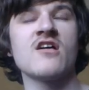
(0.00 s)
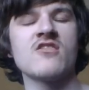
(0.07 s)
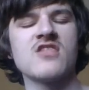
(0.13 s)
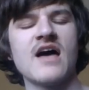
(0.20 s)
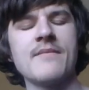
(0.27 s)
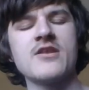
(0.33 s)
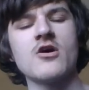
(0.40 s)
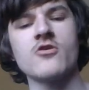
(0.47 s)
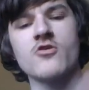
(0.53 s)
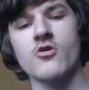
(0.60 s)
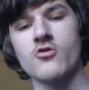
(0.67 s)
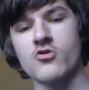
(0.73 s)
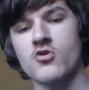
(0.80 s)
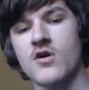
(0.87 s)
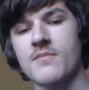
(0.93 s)
Let me know
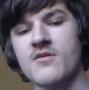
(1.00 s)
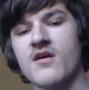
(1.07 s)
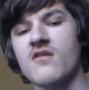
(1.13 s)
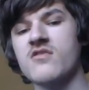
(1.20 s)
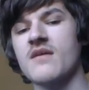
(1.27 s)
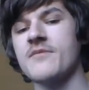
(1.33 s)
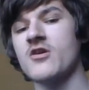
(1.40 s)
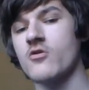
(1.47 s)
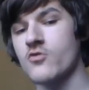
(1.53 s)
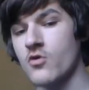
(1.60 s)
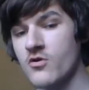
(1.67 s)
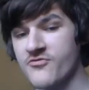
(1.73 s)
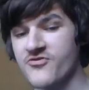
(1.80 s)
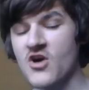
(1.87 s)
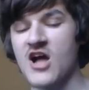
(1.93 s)
your score below. Let me know
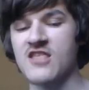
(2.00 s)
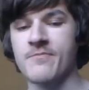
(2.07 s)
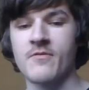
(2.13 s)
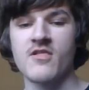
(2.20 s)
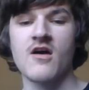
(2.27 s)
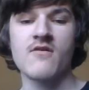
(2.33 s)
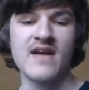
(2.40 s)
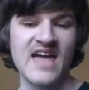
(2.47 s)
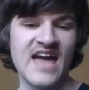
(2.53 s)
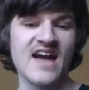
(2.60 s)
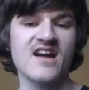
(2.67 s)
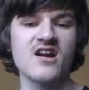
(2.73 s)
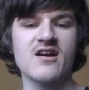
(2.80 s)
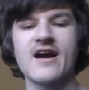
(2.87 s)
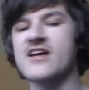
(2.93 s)
your thoughts below.
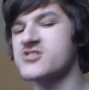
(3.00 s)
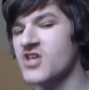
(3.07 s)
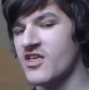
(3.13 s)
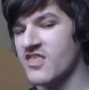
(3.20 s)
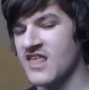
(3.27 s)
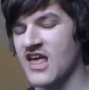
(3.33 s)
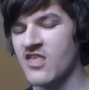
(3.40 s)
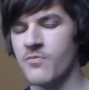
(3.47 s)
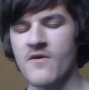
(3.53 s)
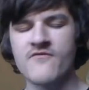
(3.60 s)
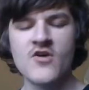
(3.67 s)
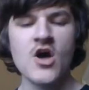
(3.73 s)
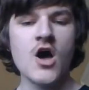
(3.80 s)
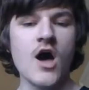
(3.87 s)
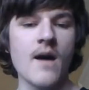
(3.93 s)
And congratulate Zane Smith
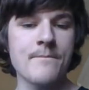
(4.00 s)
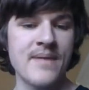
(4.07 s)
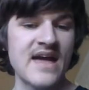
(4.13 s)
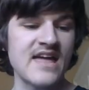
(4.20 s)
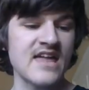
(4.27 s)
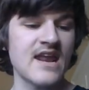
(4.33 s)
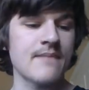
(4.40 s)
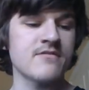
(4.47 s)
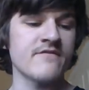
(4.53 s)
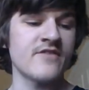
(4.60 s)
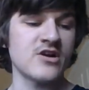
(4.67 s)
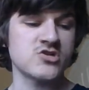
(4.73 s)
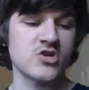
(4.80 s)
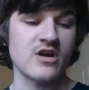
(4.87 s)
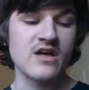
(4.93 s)
on picking up the
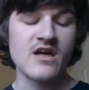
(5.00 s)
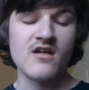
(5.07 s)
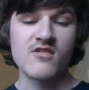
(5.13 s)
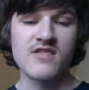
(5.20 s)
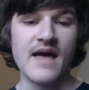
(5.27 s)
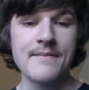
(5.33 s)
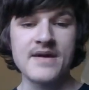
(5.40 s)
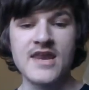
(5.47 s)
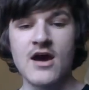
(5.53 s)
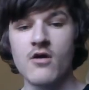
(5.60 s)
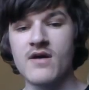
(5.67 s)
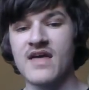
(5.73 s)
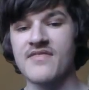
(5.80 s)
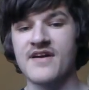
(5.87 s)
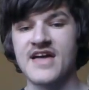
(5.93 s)
victory. Let me
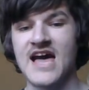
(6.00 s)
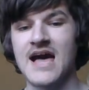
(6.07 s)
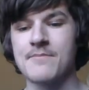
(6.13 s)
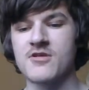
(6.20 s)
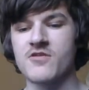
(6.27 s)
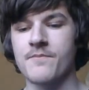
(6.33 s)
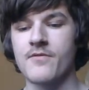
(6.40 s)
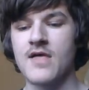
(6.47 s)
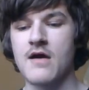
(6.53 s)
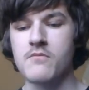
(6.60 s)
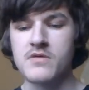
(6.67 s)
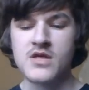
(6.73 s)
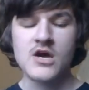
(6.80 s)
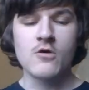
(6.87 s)
know in the comments below.